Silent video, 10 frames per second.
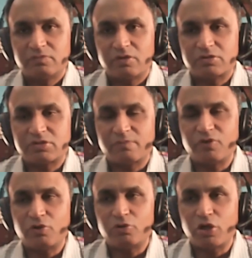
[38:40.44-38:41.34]
Or some
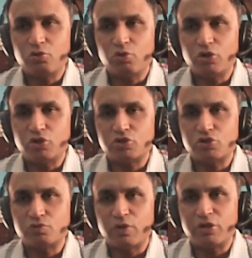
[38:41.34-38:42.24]
fellow will tell you, this
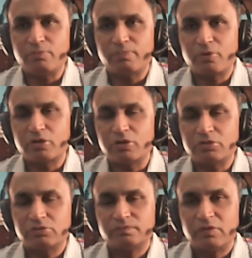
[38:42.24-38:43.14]
is very important.
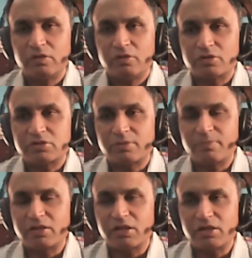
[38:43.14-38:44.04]
Or some
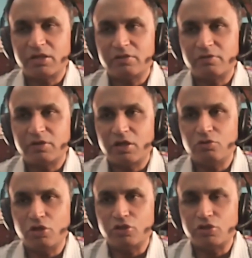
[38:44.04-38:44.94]
other idiot will tell
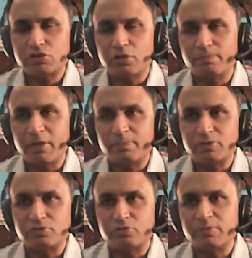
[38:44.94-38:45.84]
you, this year
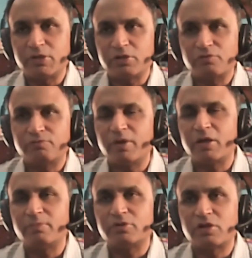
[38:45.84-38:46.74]
paper is going to be tough,
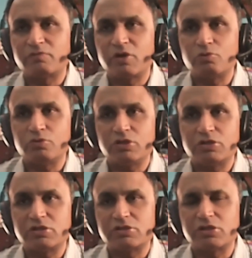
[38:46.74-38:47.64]
man, because after 2
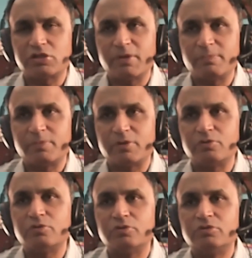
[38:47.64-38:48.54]
years they're setting paper.
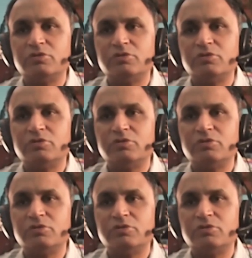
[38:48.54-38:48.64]
No.